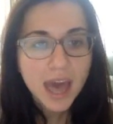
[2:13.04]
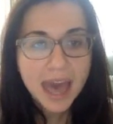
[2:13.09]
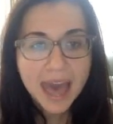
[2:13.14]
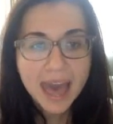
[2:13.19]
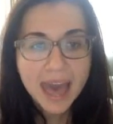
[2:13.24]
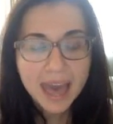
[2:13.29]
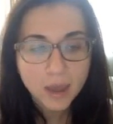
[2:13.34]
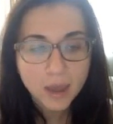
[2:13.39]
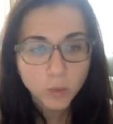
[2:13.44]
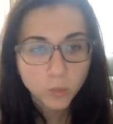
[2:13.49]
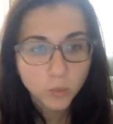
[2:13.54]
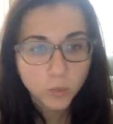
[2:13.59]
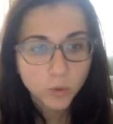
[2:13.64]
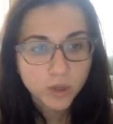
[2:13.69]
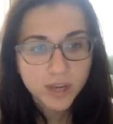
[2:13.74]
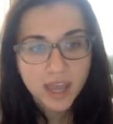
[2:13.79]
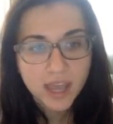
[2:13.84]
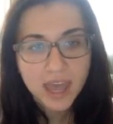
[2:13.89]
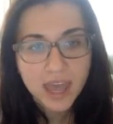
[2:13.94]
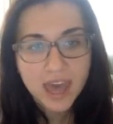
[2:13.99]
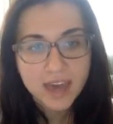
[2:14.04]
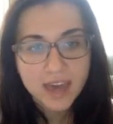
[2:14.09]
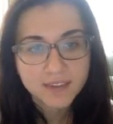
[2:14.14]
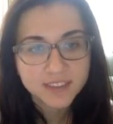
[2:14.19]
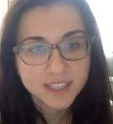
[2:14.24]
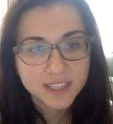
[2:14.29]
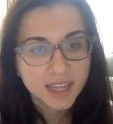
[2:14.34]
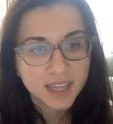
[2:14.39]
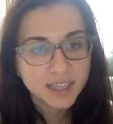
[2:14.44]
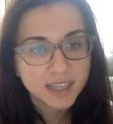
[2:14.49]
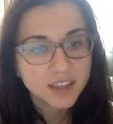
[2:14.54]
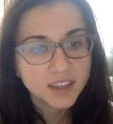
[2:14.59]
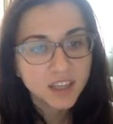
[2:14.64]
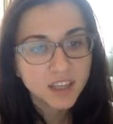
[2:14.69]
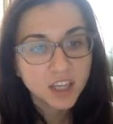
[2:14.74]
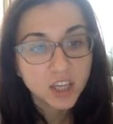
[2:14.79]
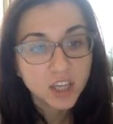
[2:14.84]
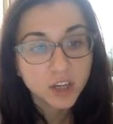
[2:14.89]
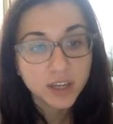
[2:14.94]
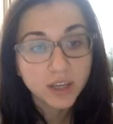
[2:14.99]
I would have selected the
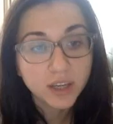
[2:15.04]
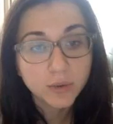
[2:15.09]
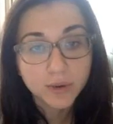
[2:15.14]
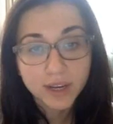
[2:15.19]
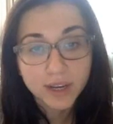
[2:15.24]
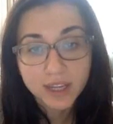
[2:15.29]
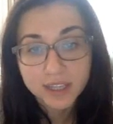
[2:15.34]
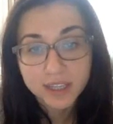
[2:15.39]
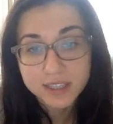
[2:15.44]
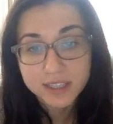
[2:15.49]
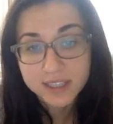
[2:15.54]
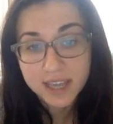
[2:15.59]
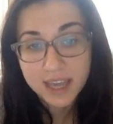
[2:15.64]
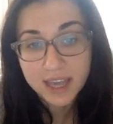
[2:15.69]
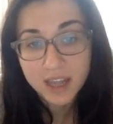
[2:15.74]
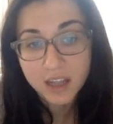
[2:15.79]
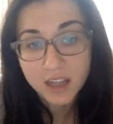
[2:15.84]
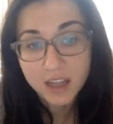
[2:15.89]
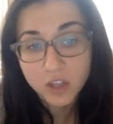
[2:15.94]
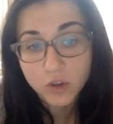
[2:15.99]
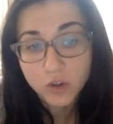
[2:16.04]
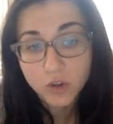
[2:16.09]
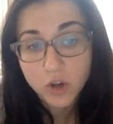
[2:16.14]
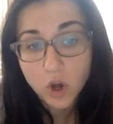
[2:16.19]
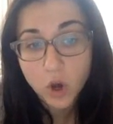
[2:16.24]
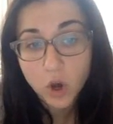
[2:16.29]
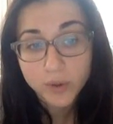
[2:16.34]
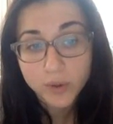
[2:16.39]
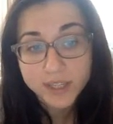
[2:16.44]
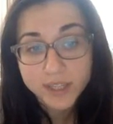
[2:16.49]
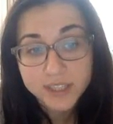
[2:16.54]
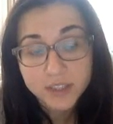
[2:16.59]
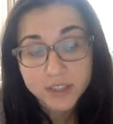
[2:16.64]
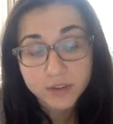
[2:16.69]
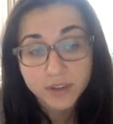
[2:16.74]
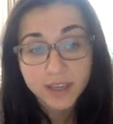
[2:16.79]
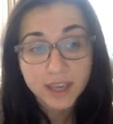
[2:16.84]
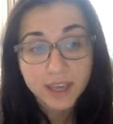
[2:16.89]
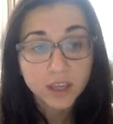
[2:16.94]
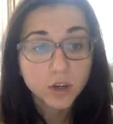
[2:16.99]
Curie grading scale. You can always
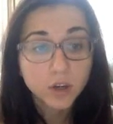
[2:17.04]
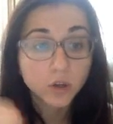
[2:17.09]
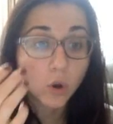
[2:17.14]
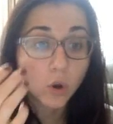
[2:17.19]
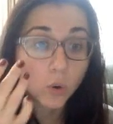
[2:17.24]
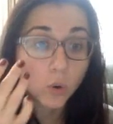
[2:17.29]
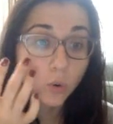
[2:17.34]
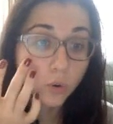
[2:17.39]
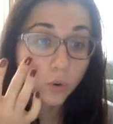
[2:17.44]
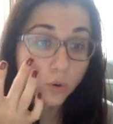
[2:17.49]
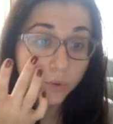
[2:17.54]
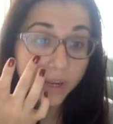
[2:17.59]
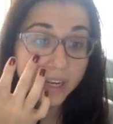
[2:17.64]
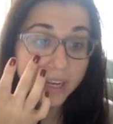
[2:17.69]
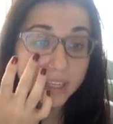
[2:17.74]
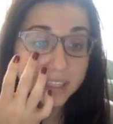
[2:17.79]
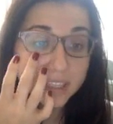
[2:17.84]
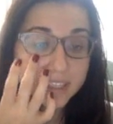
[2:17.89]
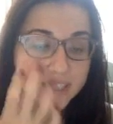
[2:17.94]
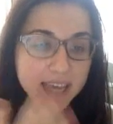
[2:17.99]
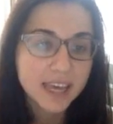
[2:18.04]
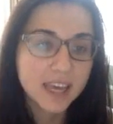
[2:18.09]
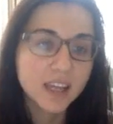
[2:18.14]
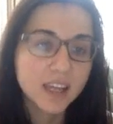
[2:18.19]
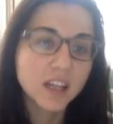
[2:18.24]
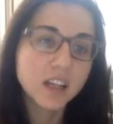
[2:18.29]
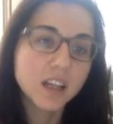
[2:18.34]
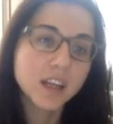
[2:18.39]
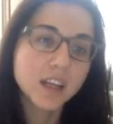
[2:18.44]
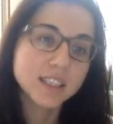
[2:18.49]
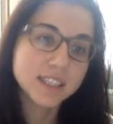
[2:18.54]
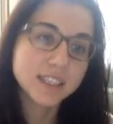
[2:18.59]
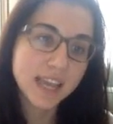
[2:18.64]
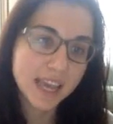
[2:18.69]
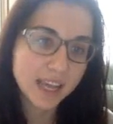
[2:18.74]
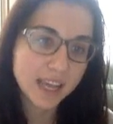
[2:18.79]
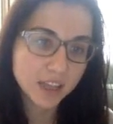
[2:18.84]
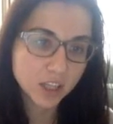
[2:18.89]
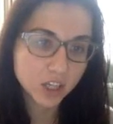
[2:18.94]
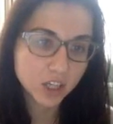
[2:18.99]
create your own grading scale
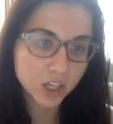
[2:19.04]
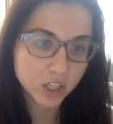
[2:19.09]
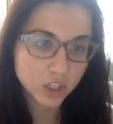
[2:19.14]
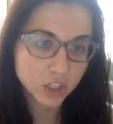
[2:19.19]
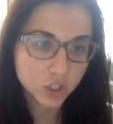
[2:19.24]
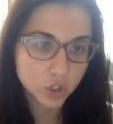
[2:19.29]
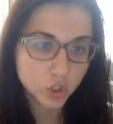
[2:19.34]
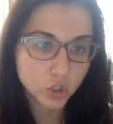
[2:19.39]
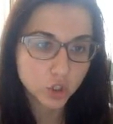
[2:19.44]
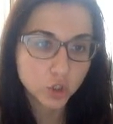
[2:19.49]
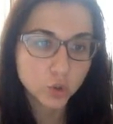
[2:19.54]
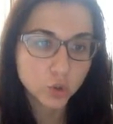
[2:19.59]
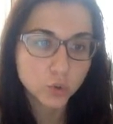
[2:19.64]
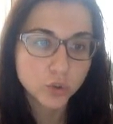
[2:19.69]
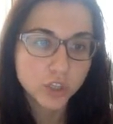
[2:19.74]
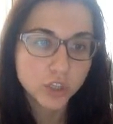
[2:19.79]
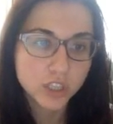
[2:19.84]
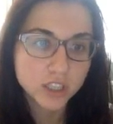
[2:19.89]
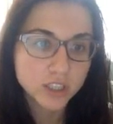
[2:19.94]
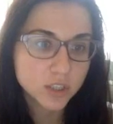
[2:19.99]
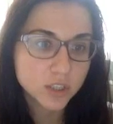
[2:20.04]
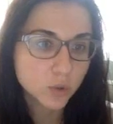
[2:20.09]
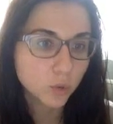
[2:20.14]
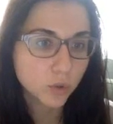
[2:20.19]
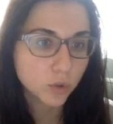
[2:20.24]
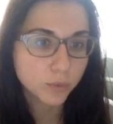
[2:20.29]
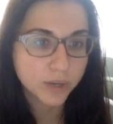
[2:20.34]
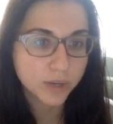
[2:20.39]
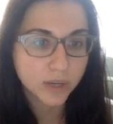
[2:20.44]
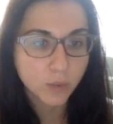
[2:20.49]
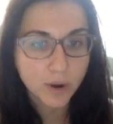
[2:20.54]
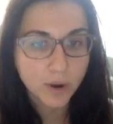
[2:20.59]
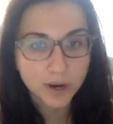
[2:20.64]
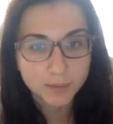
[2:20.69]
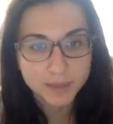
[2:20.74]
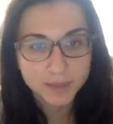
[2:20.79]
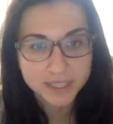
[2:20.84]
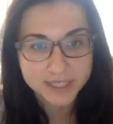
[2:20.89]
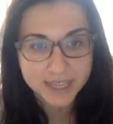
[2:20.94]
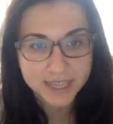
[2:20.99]
tailored to the school
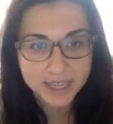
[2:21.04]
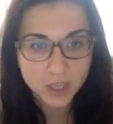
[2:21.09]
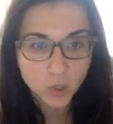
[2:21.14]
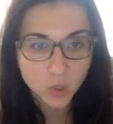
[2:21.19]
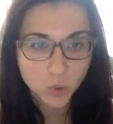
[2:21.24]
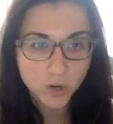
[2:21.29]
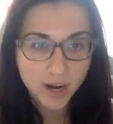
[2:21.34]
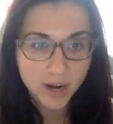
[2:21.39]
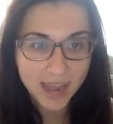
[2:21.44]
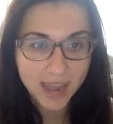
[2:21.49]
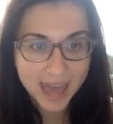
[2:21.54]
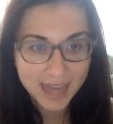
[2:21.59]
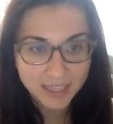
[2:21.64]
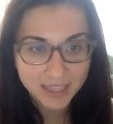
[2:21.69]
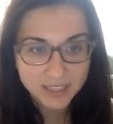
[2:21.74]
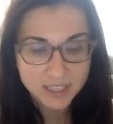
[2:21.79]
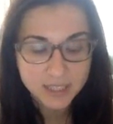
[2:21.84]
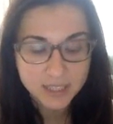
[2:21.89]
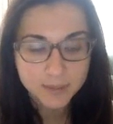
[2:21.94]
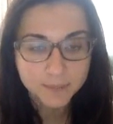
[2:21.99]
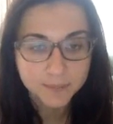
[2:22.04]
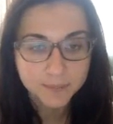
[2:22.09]
requirements that you are at.